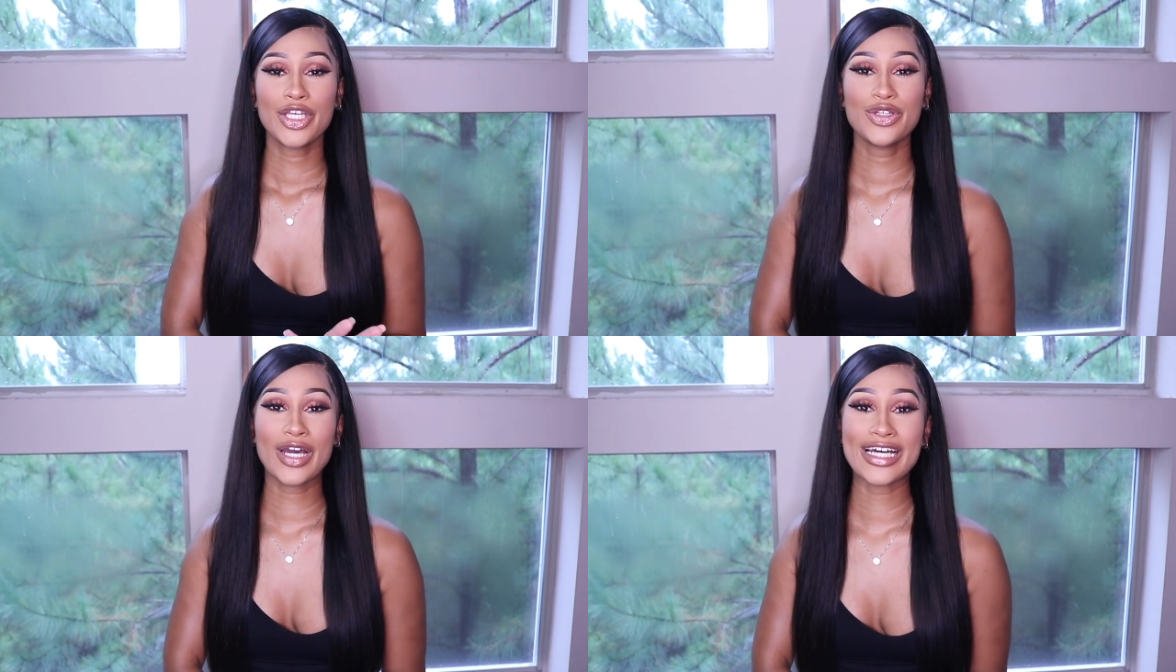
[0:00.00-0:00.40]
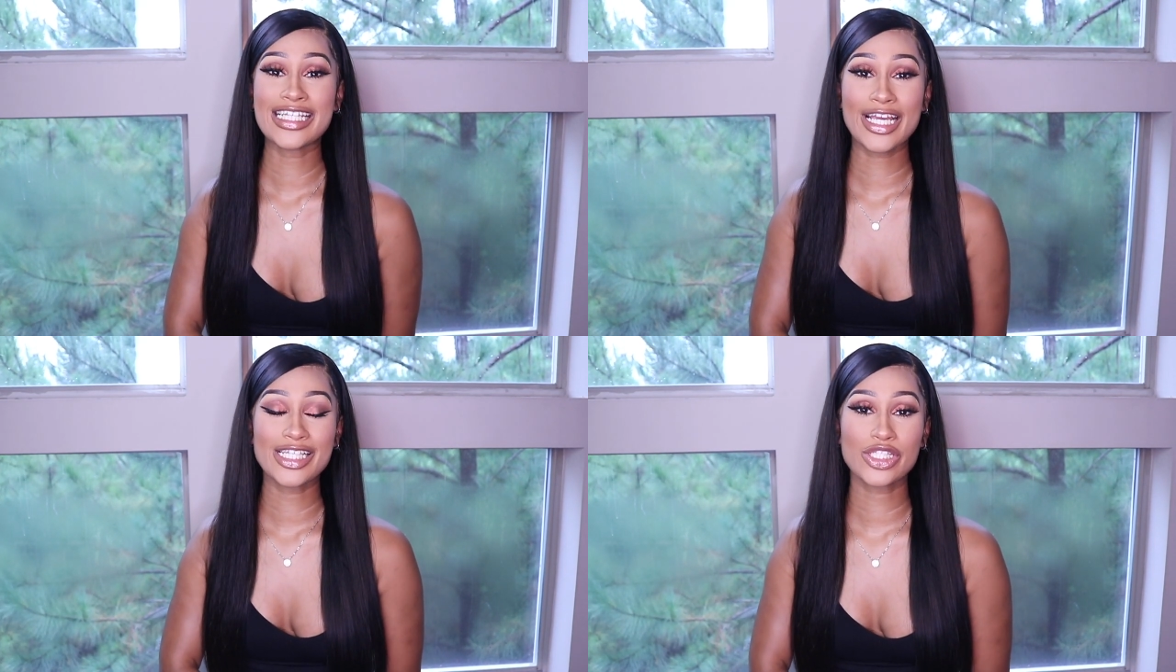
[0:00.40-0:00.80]
you guys,
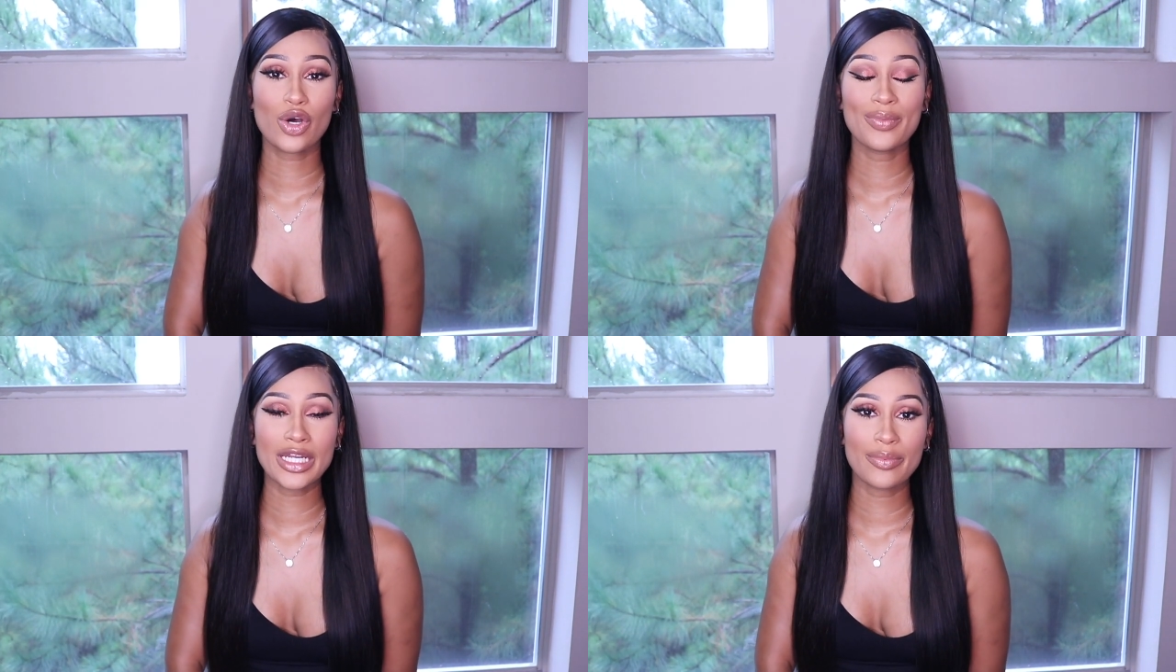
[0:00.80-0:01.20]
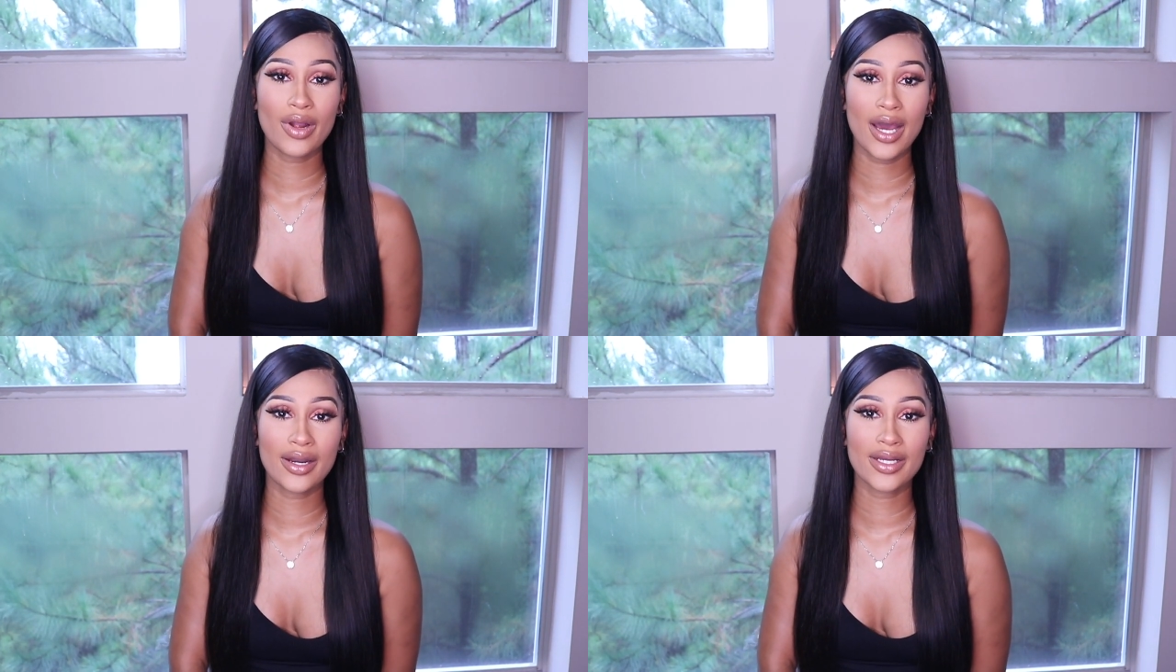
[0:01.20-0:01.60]
I get so many
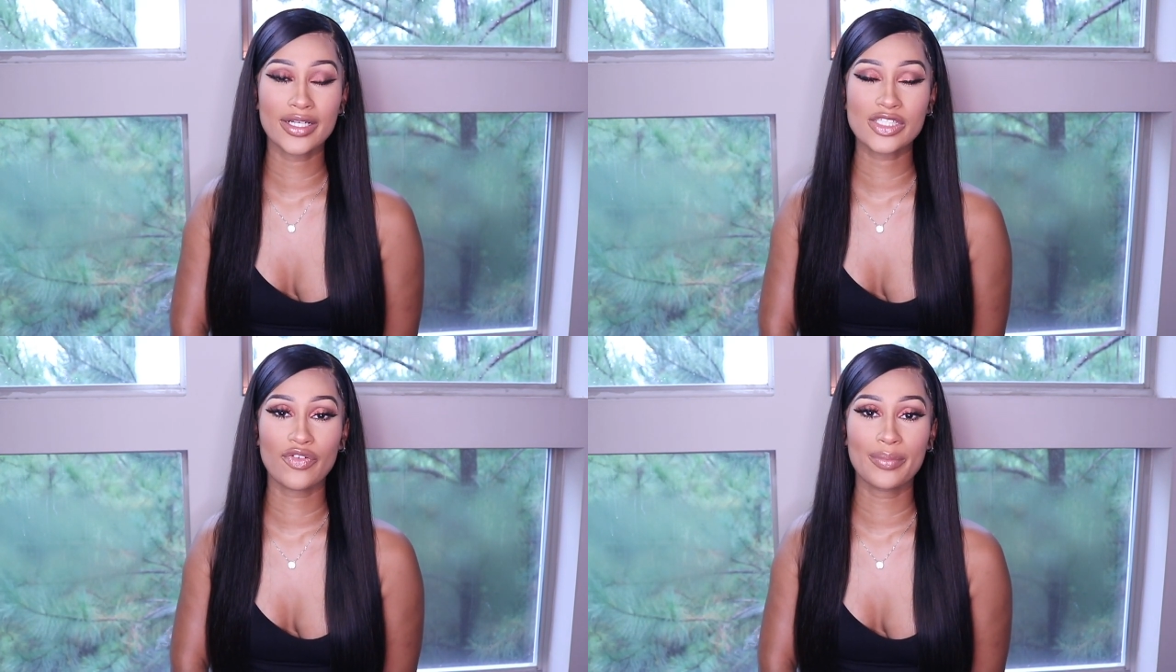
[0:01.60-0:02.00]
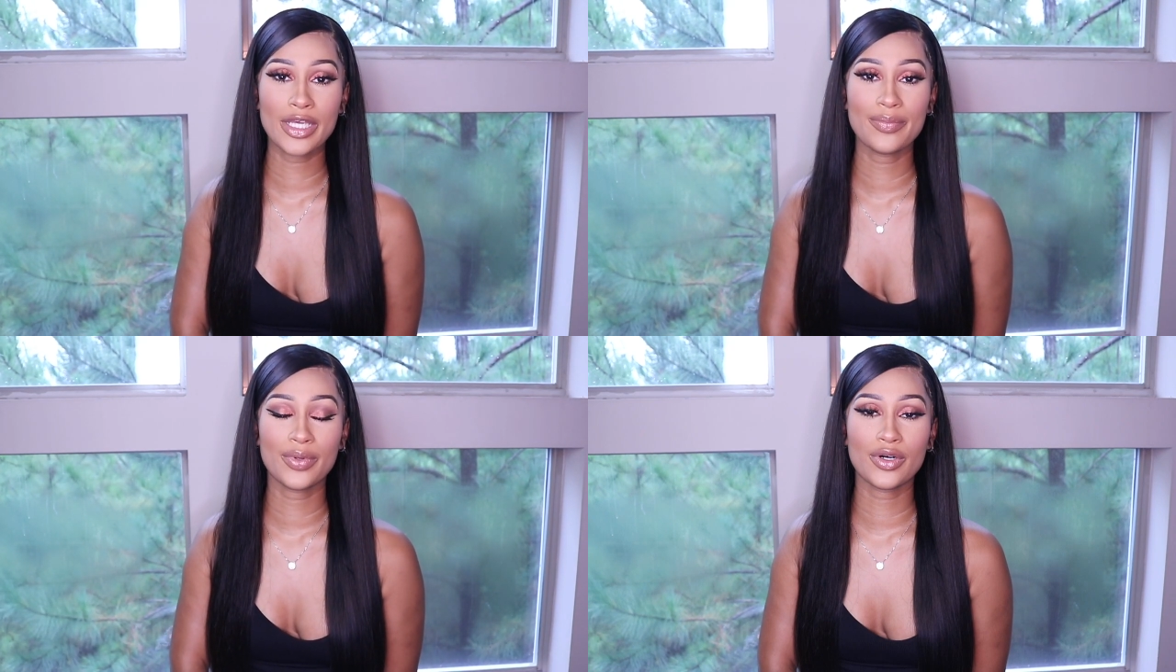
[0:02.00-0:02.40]
products from
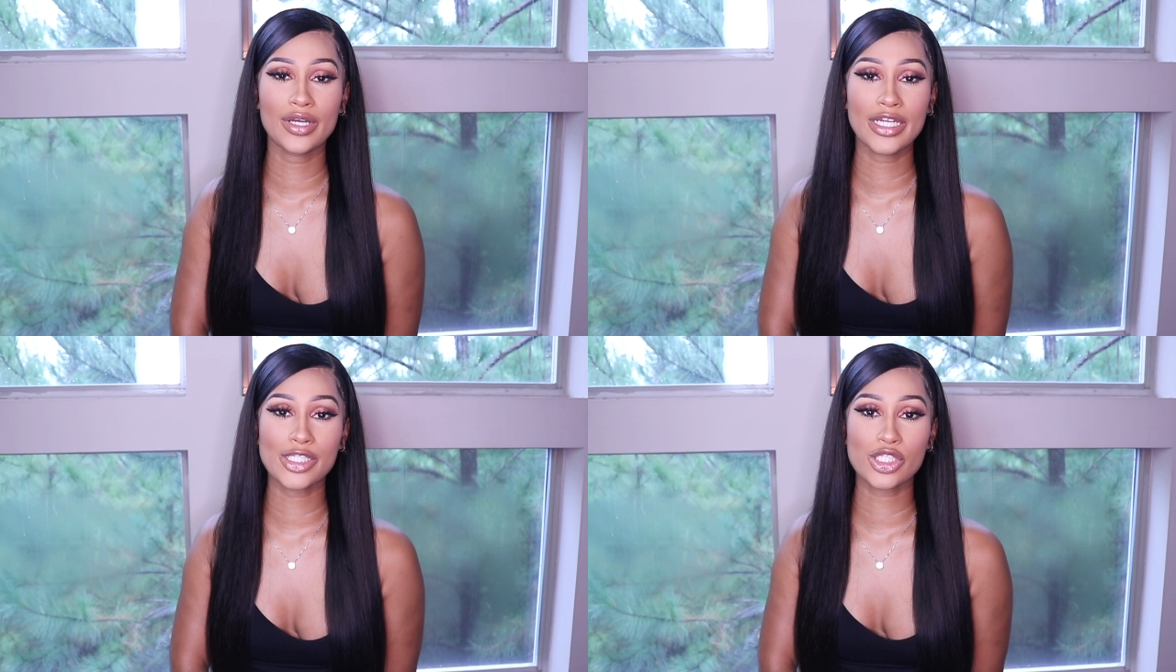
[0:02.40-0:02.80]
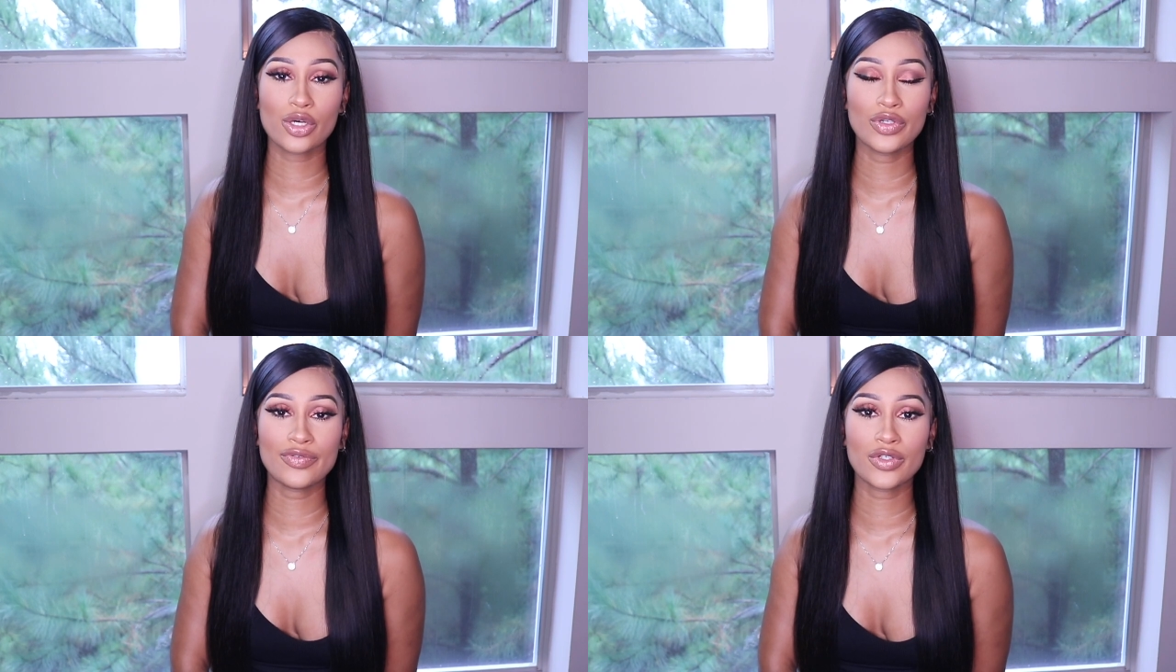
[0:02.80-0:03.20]
people and it's
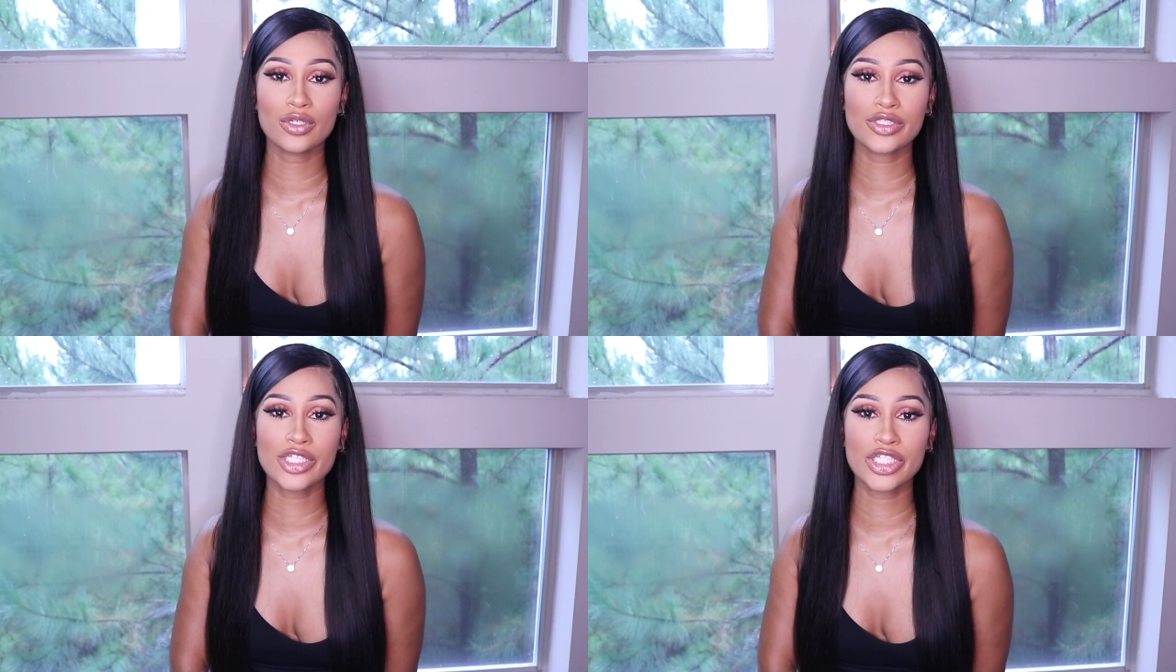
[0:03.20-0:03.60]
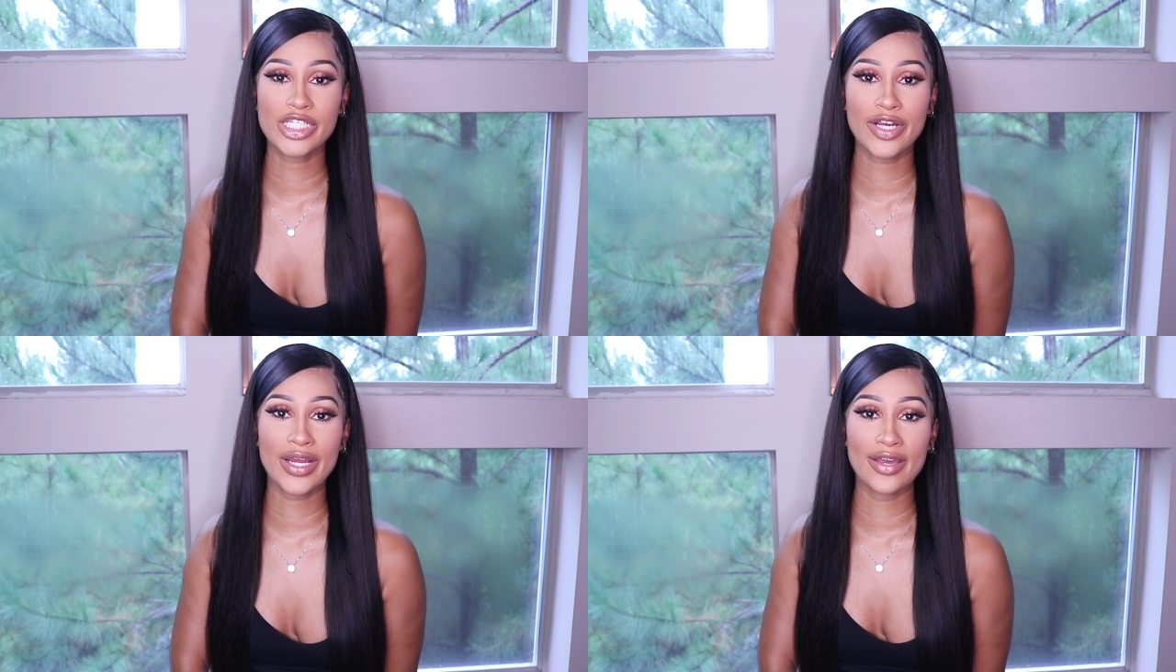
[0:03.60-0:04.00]
so difficult to
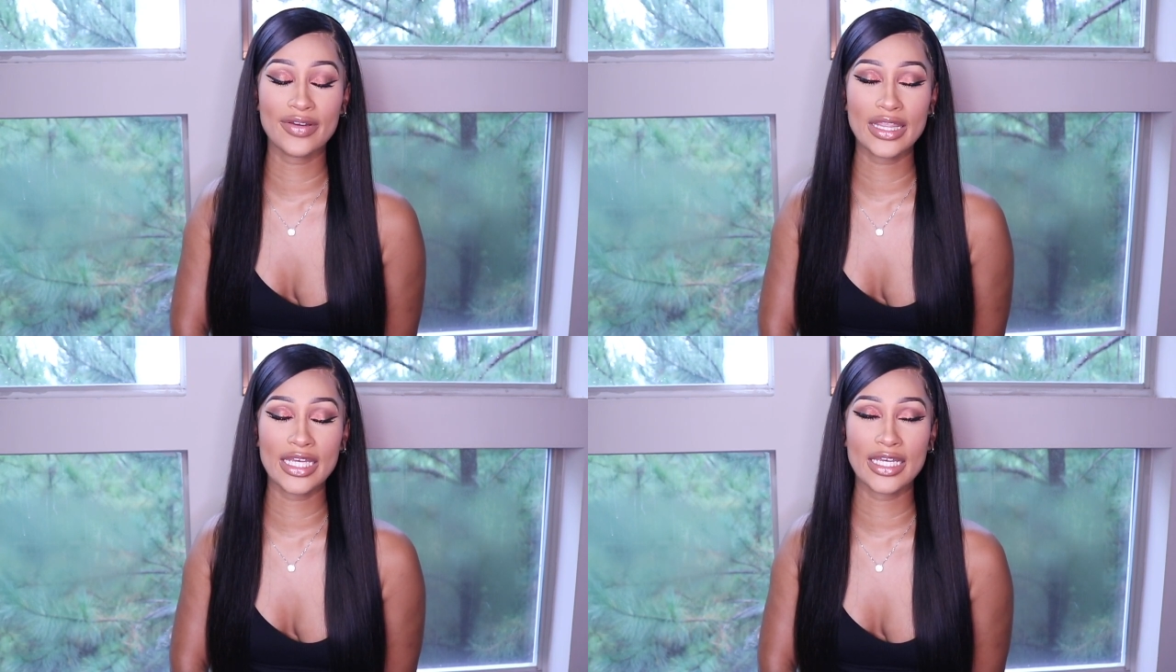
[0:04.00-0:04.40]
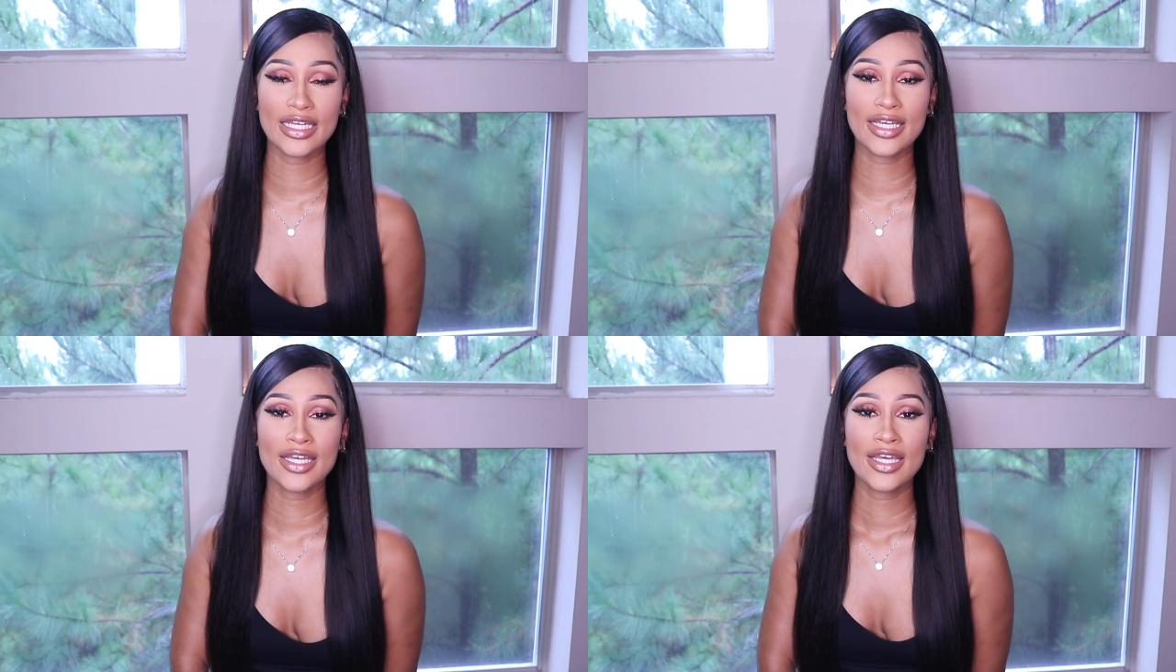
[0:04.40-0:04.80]
share
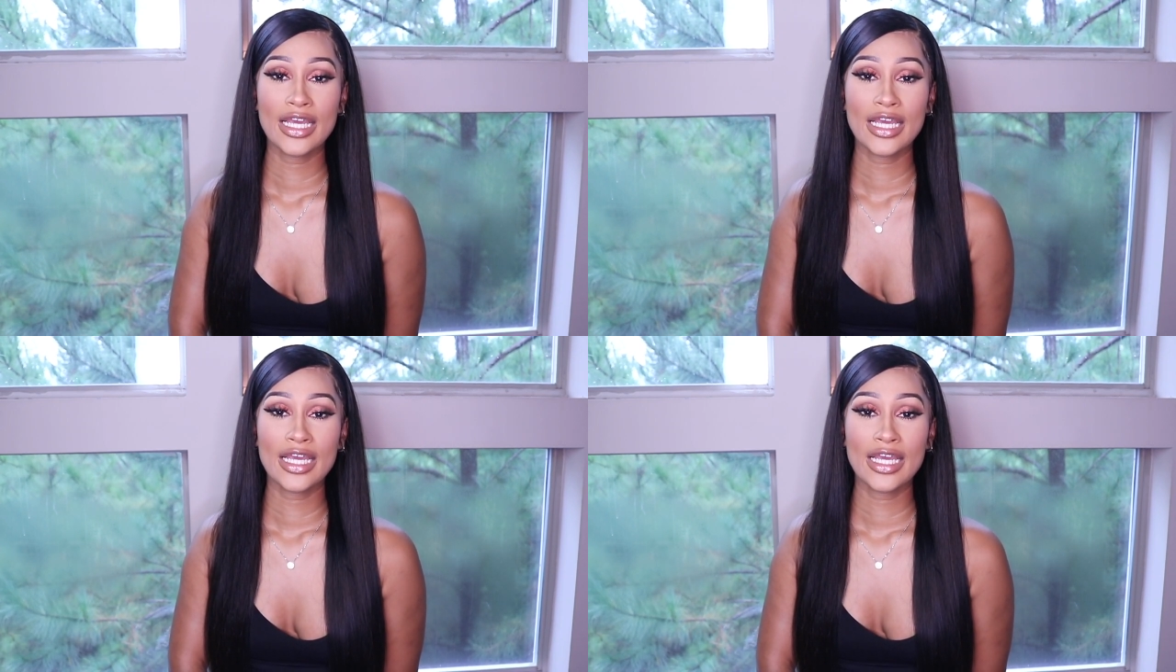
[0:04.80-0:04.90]
everything,